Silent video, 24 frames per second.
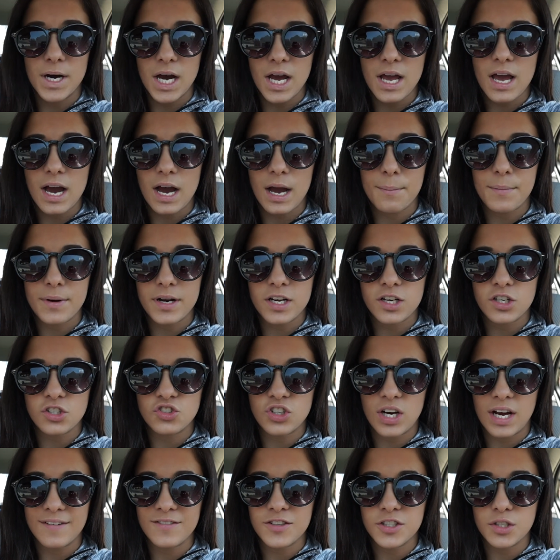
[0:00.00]
But I'm going to
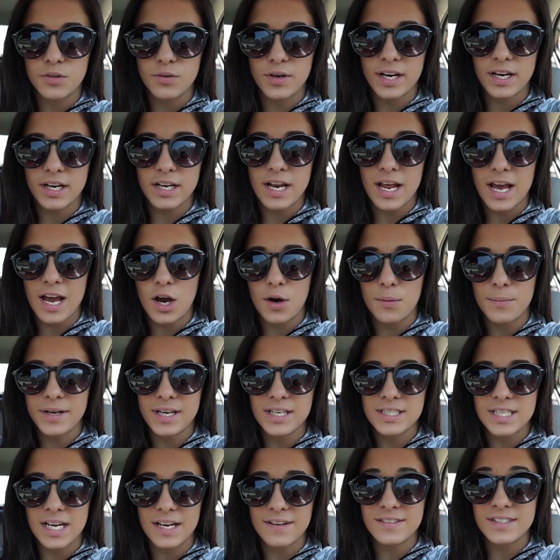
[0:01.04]
drive to the rink now
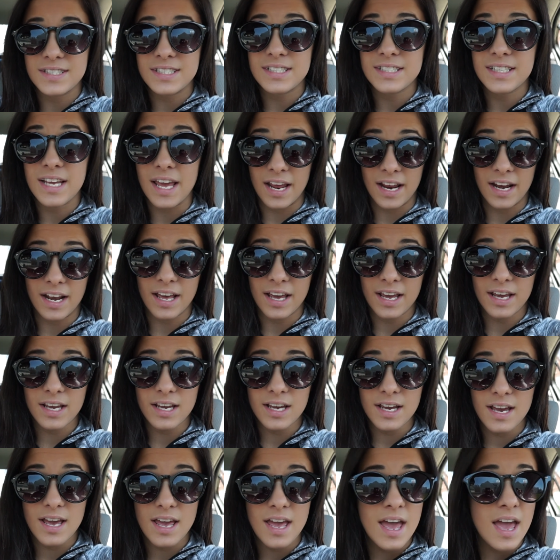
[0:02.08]
because I have skating.
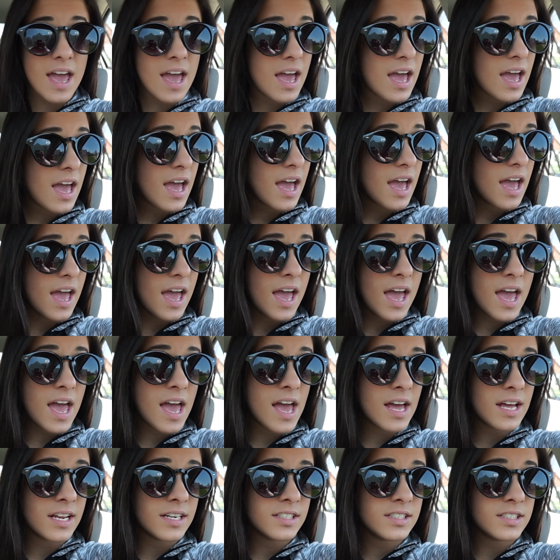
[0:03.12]

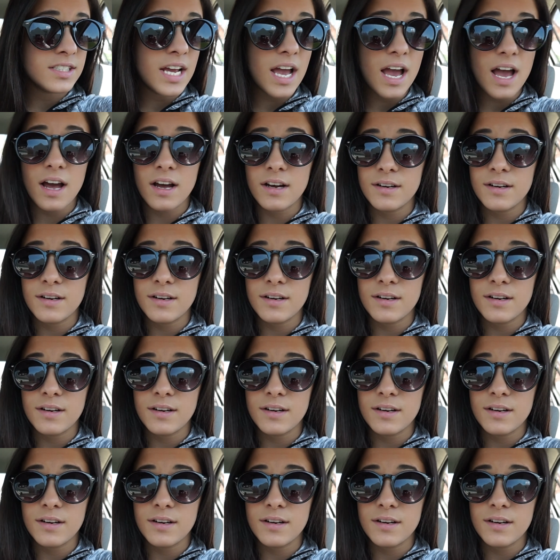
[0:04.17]
And yeah.